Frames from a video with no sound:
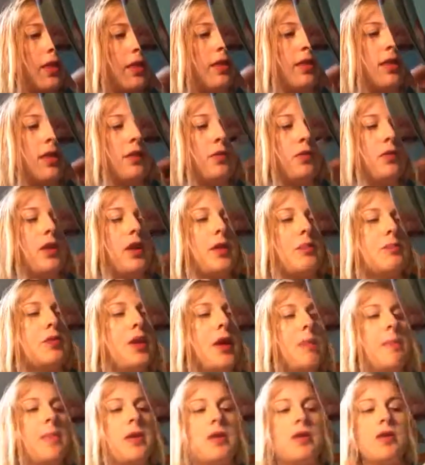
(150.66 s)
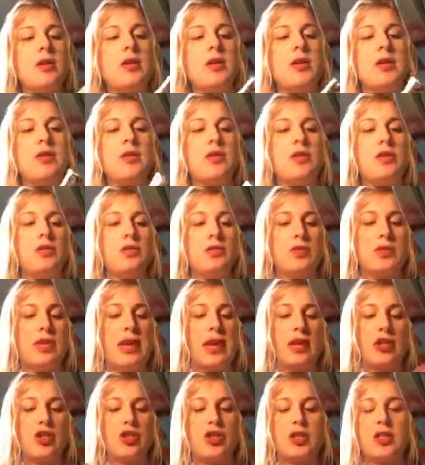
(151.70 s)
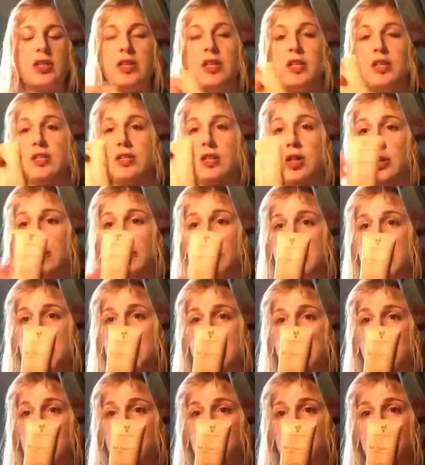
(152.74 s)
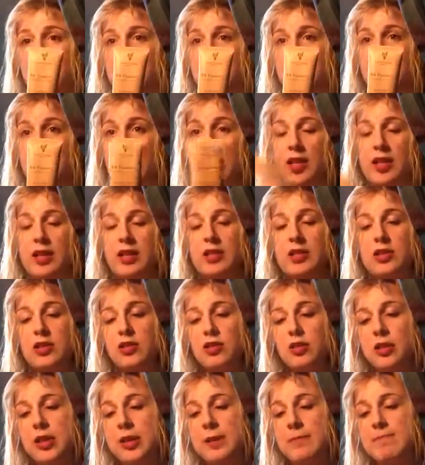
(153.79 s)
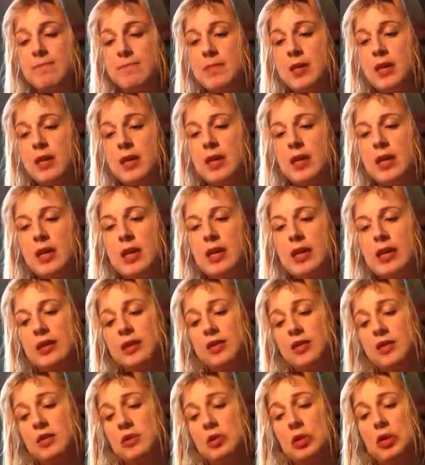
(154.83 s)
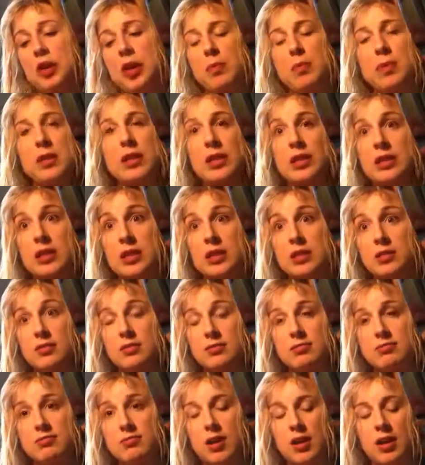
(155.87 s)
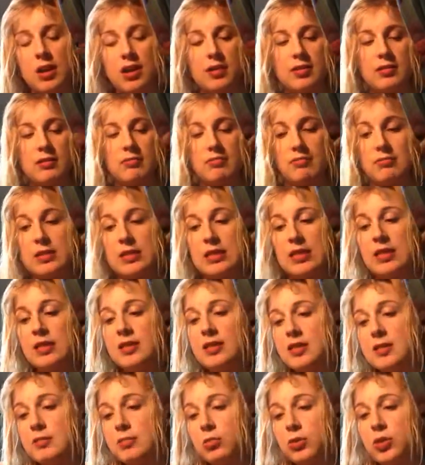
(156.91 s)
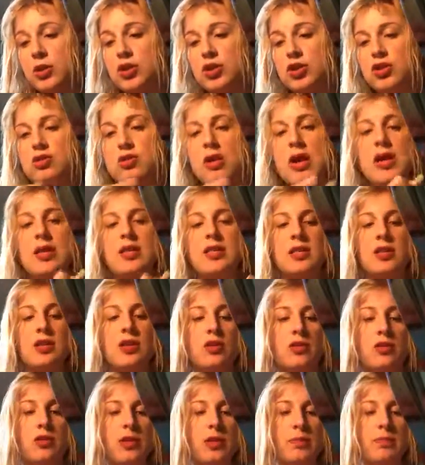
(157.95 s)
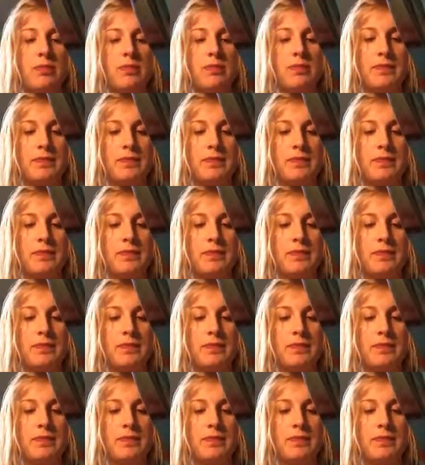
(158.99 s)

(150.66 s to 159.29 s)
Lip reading: And then what I primarily use actually is our BB Flawless Cream. It's great because it's a tinted moisturizing cream.